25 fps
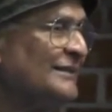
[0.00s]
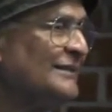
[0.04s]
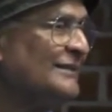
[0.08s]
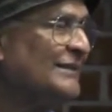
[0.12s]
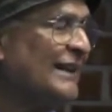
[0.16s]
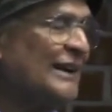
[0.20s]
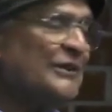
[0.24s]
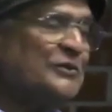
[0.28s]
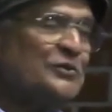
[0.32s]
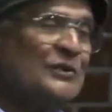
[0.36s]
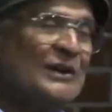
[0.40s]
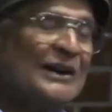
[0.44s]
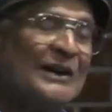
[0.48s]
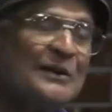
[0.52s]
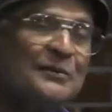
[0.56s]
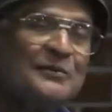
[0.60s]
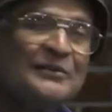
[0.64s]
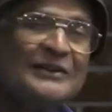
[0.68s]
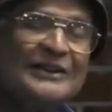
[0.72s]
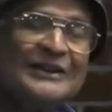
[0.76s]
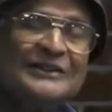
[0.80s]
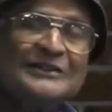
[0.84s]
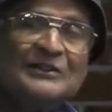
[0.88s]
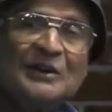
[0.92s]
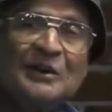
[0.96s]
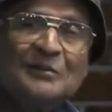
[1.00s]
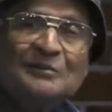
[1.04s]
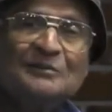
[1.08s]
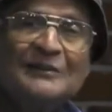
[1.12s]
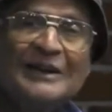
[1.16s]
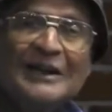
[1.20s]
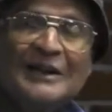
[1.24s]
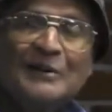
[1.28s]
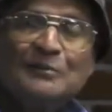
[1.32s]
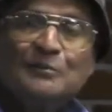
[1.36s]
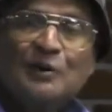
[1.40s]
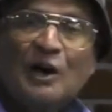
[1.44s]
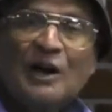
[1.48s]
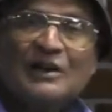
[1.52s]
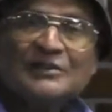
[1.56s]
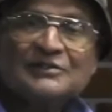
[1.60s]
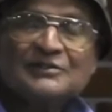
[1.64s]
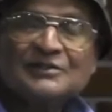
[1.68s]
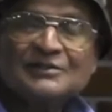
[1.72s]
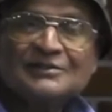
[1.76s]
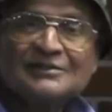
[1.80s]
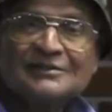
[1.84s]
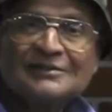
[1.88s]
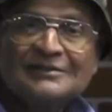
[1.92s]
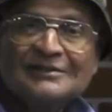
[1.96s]
that we are afraid of. A
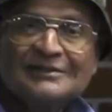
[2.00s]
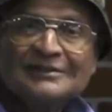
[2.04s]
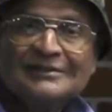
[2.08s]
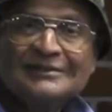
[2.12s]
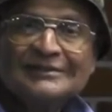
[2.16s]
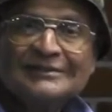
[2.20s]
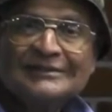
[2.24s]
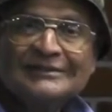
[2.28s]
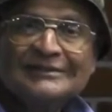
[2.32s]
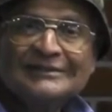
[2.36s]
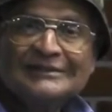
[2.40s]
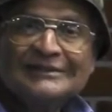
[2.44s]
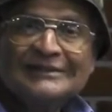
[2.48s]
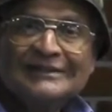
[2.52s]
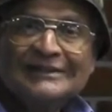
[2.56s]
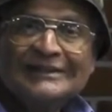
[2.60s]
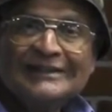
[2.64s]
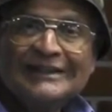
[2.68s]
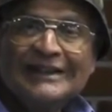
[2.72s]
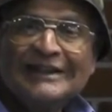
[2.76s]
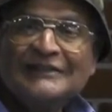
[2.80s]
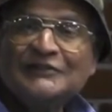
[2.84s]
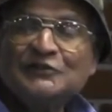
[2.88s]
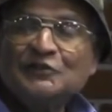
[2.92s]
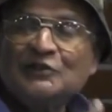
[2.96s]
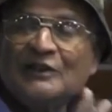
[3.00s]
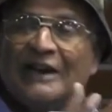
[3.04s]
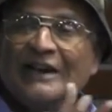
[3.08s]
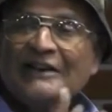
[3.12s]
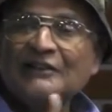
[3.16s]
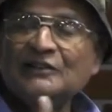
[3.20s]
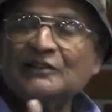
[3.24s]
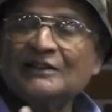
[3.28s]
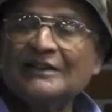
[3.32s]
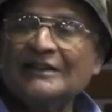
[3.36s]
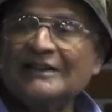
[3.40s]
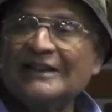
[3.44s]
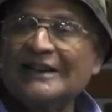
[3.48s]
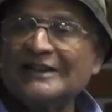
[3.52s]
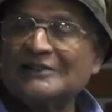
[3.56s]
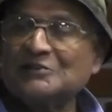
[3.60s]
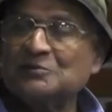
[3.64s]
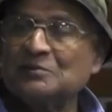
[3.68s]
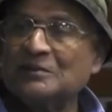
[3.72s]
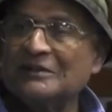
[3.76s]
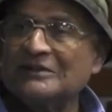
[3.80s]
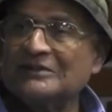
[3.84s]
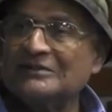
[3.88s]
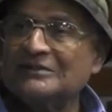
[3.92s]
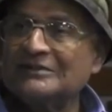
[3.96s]
boss, a tyrannical
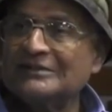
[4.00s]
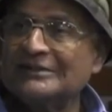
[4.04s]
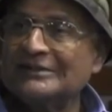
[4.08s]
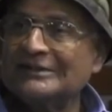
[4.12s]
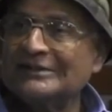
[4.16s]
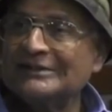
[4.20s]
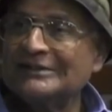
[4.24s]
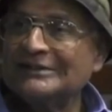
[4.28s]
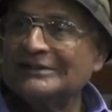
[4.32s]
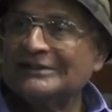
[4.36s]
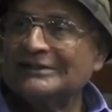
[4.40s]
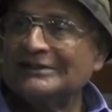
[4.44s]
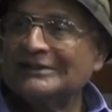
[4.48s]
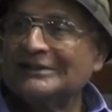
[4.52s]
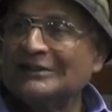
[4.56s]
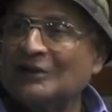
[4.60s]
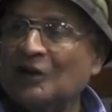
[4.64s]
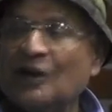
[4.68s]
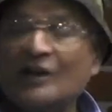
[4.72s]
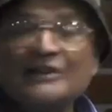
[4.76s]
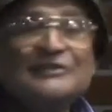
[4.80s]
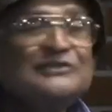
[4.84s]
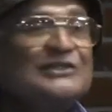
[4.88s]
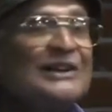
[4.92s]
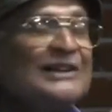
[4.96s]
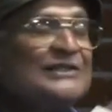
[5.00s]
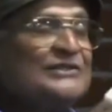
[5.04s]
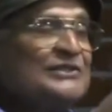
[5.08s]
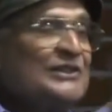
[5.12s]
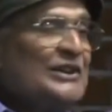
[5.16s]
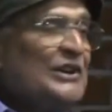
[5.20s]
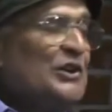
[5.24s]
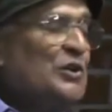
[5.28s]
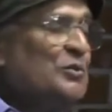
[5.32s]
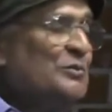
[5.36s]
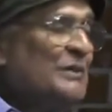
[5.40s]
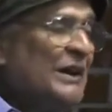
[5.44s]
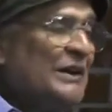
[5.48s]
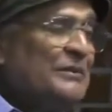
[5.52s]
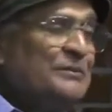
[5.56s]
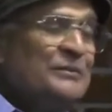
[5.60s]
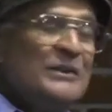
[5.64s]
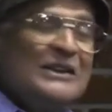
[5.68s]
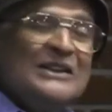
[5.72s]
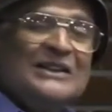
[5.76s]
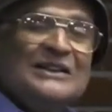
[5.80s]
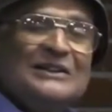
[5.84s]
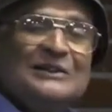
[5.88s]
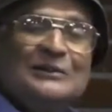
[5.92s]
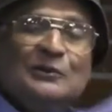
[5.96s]
husband, or just a human
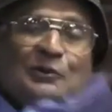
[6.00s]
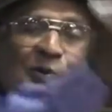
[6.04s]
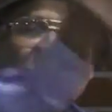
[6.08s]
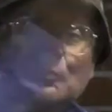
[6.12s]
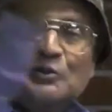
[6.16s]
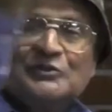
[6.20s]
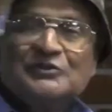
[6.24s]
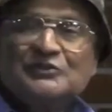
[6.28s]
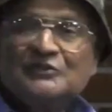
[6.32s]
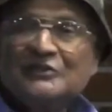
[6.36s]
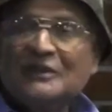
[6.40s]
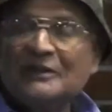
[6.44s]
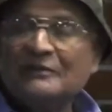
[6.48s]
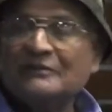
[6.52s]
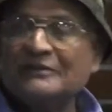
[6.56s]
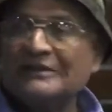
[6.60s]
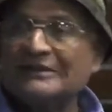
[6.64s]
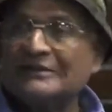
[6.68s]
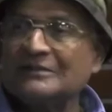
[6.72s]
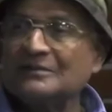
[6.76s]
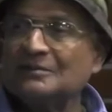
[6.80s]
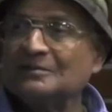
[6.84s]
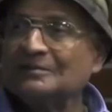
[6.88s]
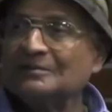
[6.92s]
being who looks different.